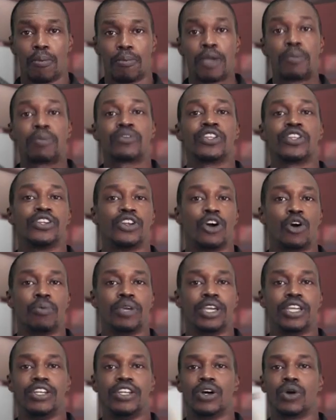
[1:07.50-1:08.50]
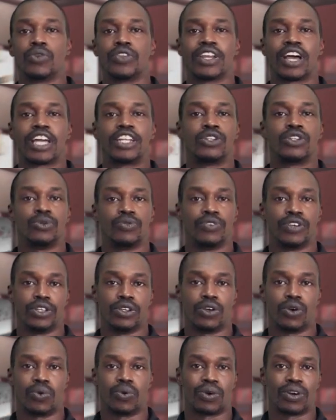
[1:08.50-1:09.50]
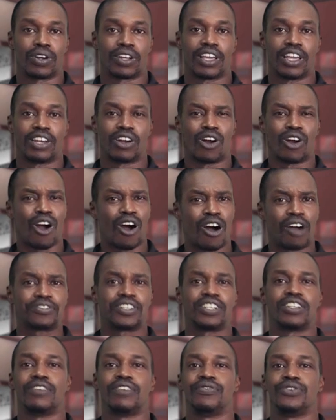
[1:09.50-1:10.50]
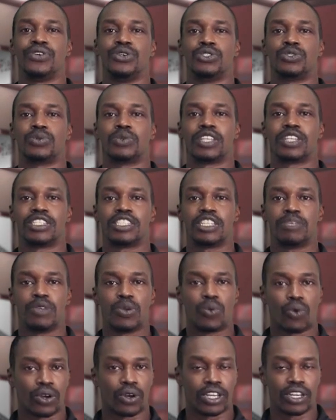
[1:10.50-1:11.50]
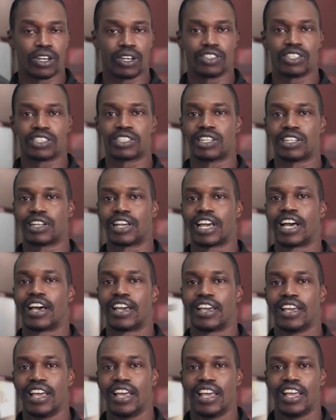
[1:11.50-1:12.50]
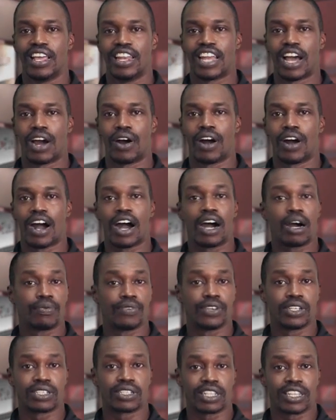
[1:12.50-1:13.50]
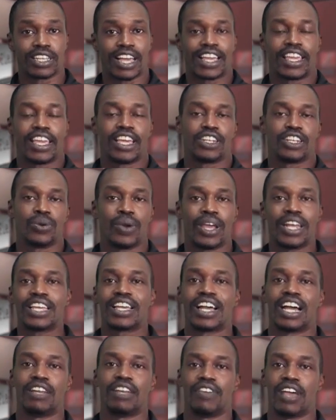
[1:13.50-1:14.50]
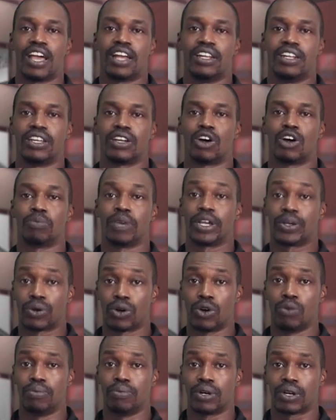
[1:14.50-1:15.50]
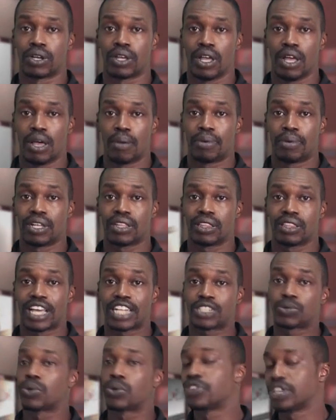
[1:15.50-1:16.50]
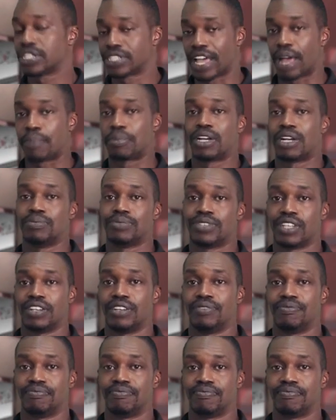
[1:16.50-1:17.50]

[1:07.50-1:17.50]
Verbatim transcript: People that know me know that I do video work and are often confused when they see me working on this little guy. Now, obviously, I can't do any kind of editing on my Chromebook, but that's where this app comes in.